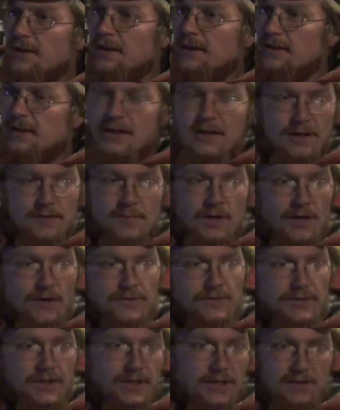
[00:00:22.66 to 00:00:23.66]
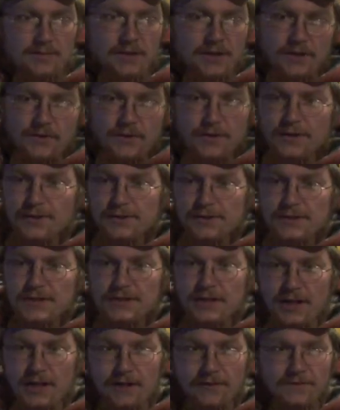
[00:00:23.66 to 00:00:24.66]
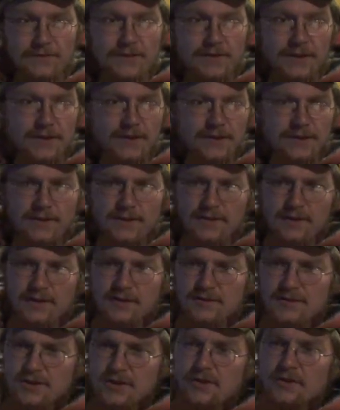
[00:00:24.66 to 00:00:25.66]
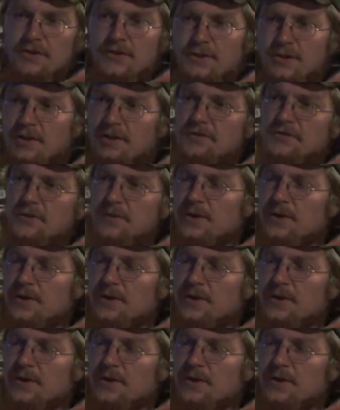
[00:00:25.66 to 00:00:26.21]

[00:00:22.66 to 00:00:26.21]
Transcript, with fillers: then they come out and they get my order and stuff and then they say oh they're gonna have